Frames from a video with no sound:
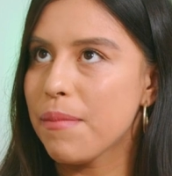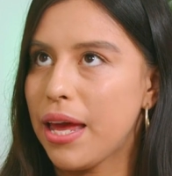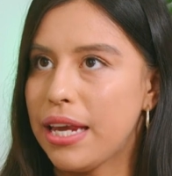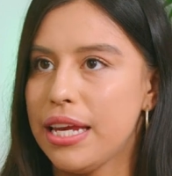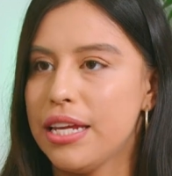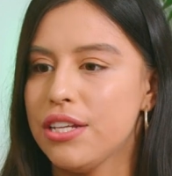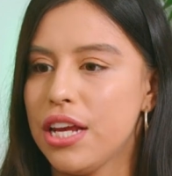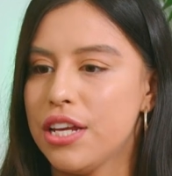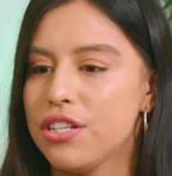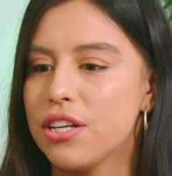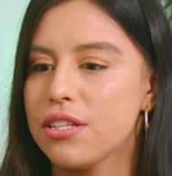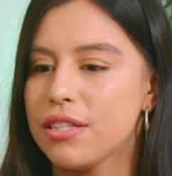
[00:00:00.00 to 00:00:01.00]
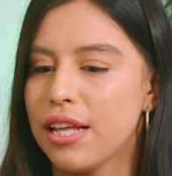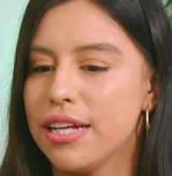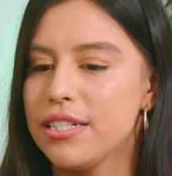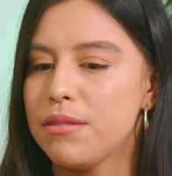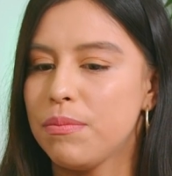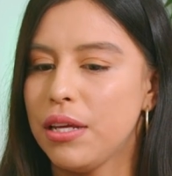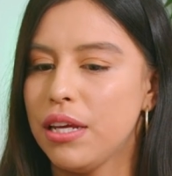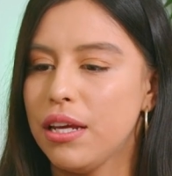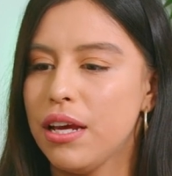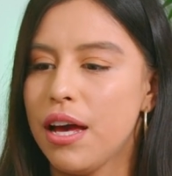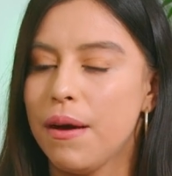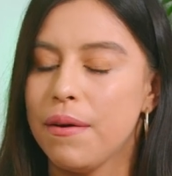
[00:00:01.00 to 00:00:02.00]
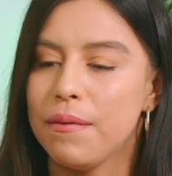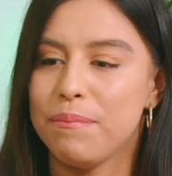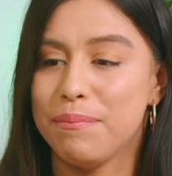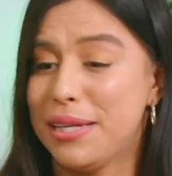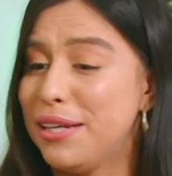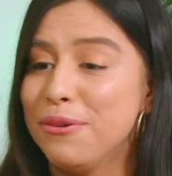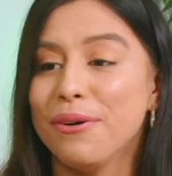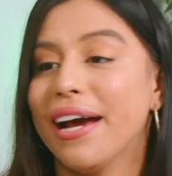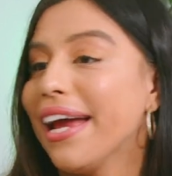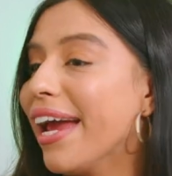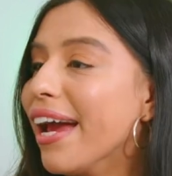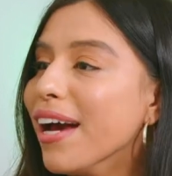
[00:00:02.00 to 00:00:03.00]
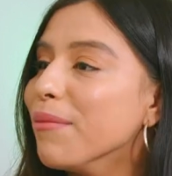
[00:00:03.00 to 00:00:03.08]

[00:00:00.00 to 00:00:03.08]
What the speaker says: and he just lets me be who I am,